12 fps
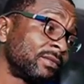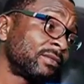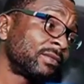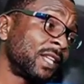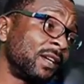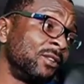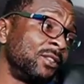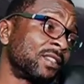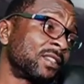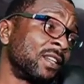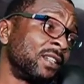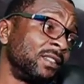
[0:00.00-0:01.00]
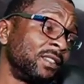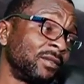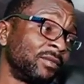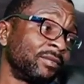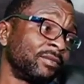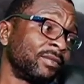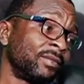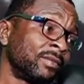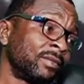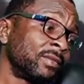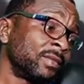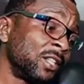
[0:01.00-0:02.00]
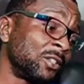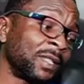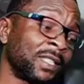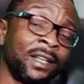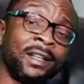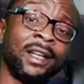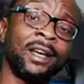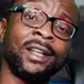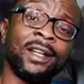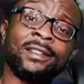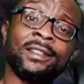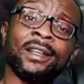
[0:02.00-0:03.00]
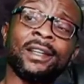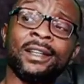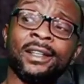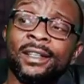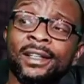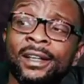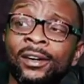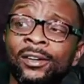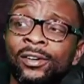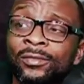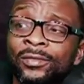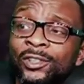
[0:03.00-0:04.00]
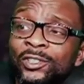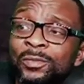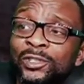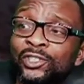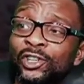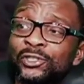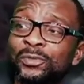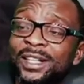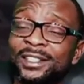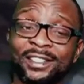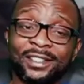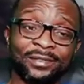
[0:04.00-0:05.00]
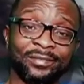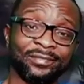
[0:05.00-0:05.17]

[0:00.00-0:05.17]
I understand. Especially now that all of us be suspects.